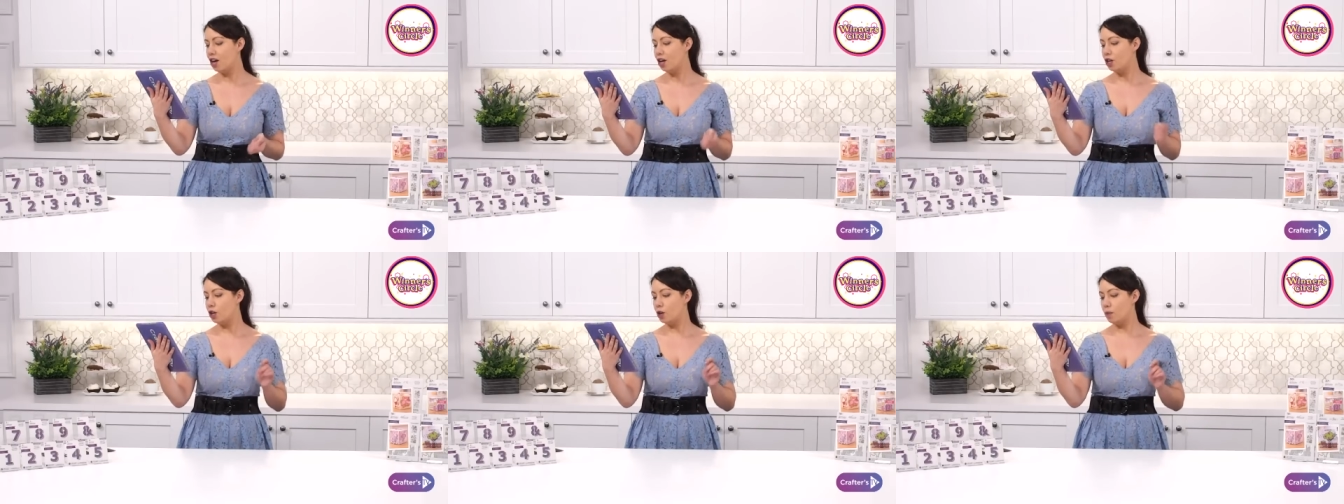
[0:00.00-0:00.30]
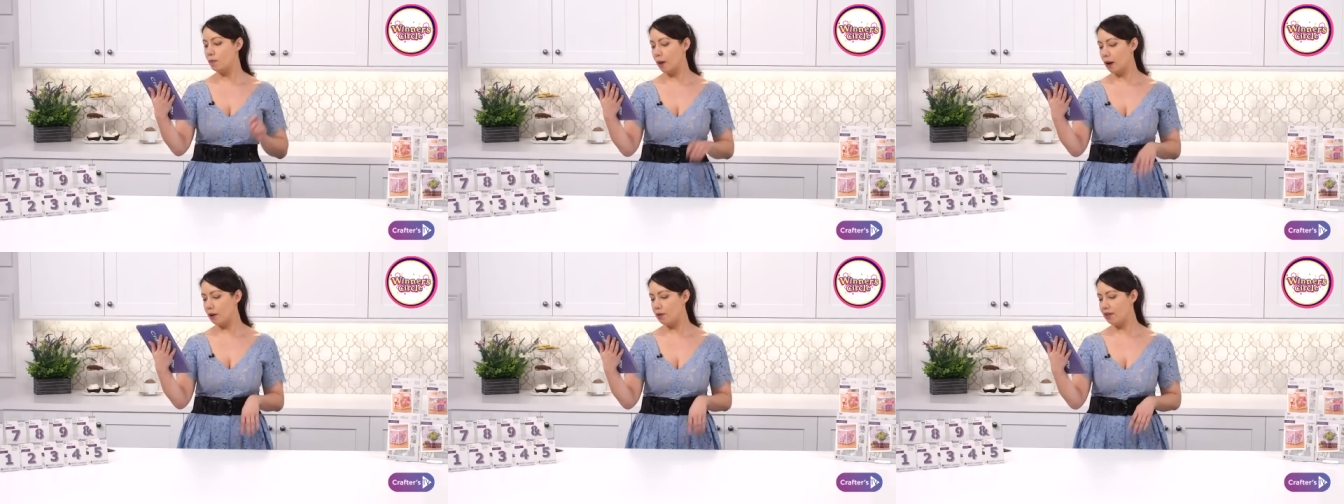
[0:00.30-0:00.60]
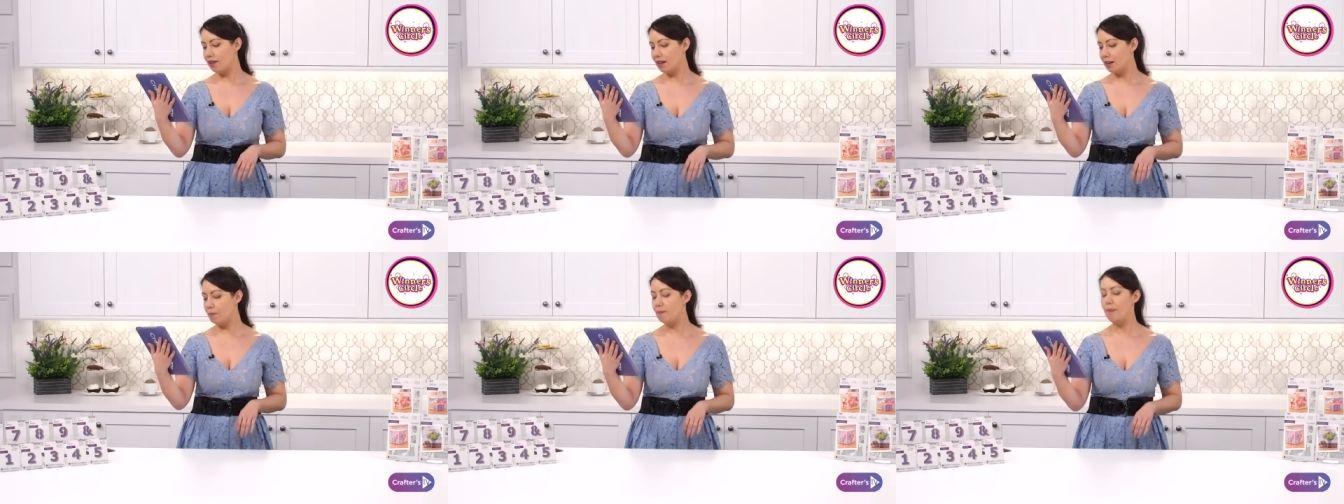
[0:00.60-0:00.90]
You
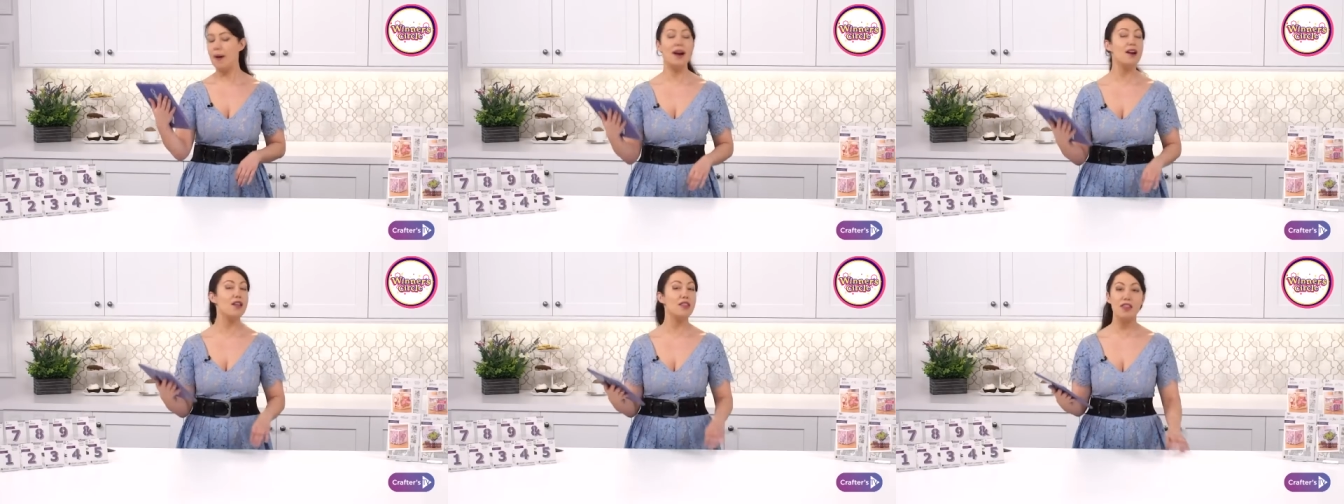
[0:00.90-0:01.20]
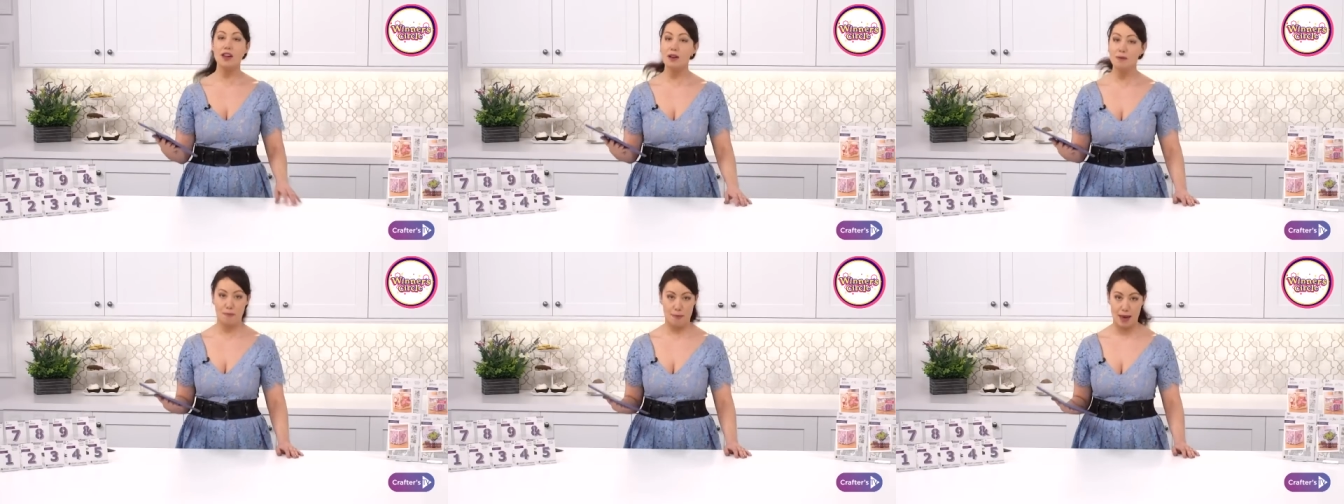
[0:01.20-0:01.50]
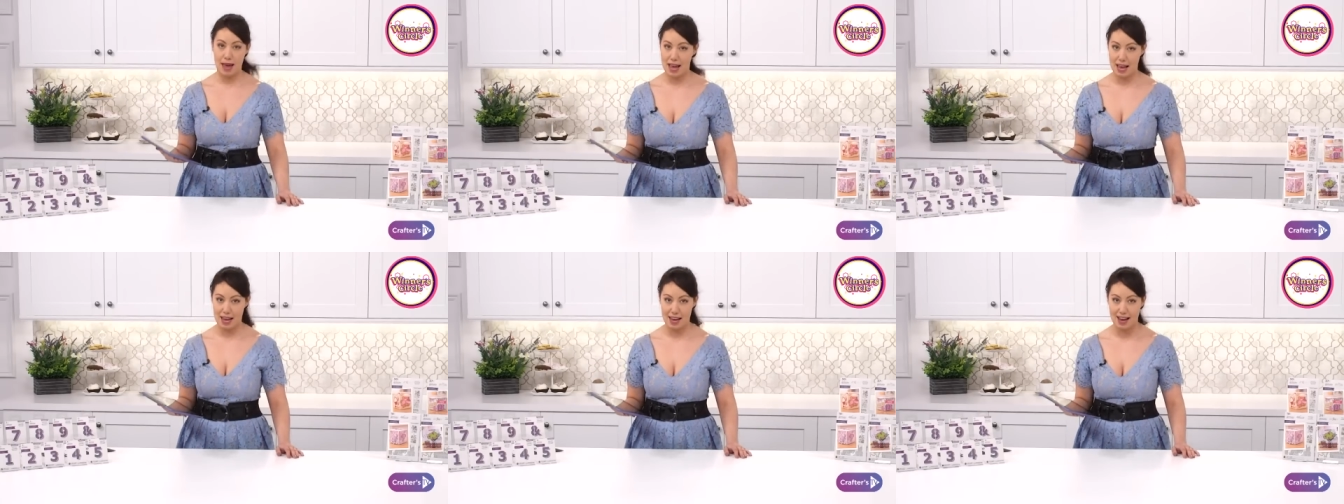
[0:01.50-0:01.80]
both did better than
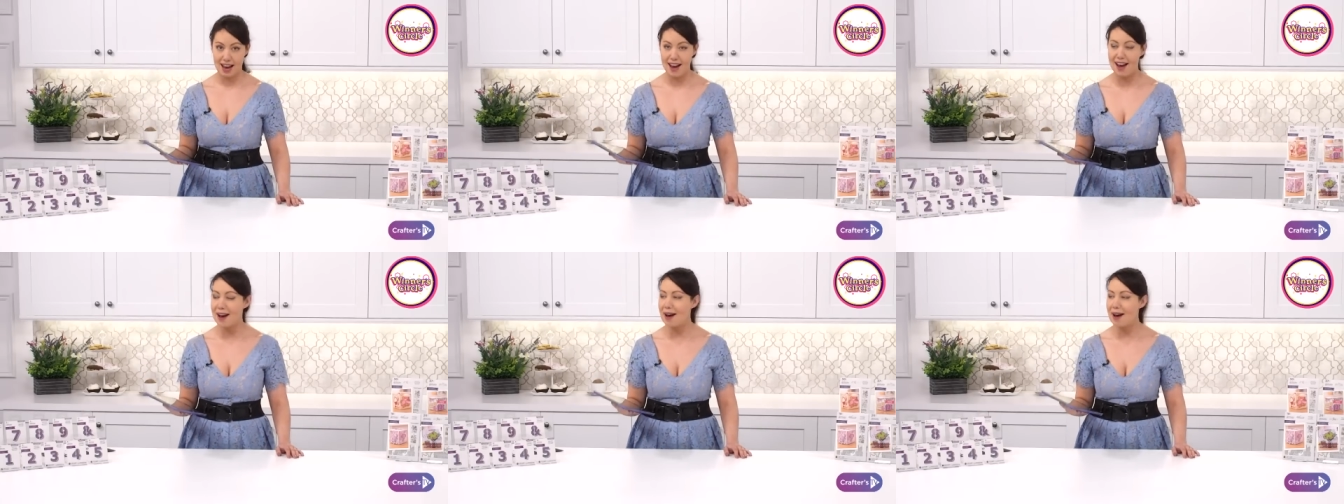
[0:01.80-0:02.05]
me.